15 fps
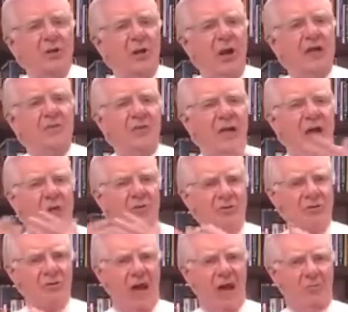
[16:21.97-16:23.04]
to let the
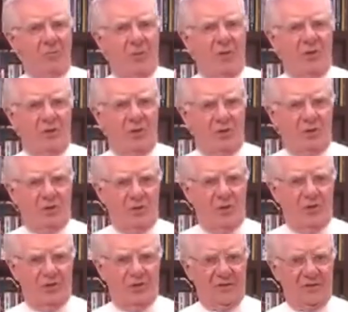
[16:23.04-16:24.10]
outside world
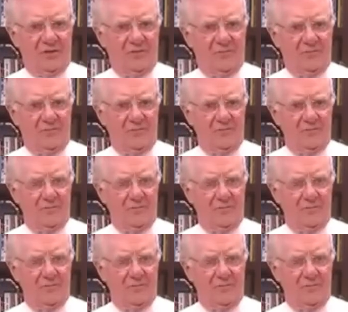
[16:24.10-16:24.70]
control us.